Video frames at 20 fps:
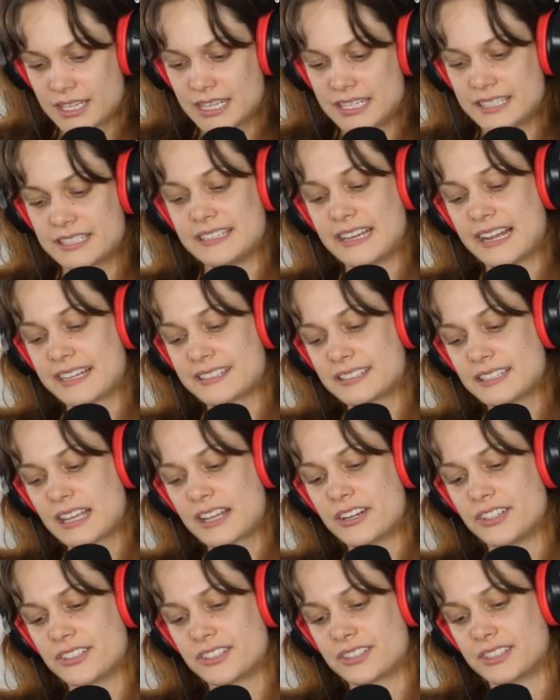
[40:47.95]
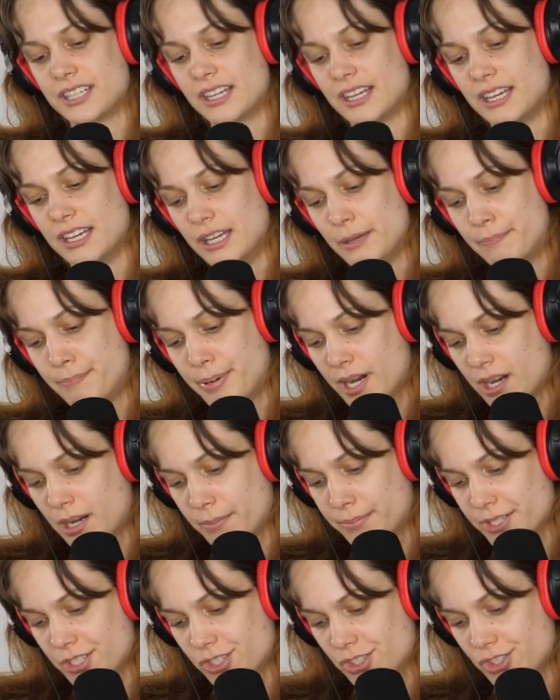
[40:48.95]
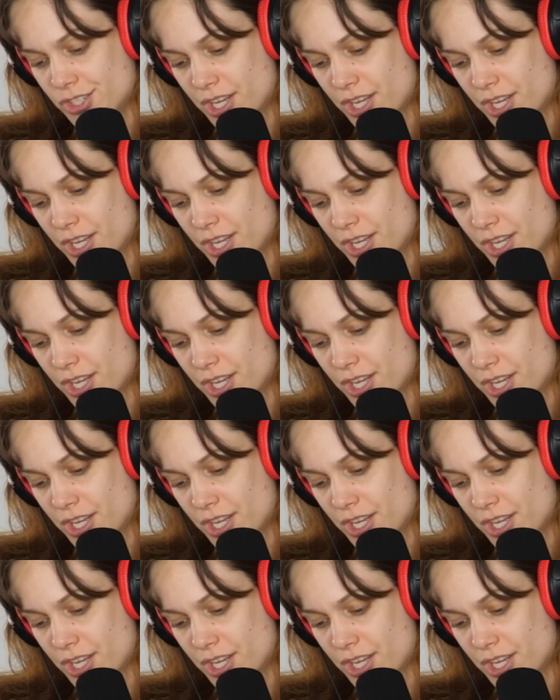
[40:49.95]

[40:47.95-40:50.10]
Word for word: His next letter is to hip hop in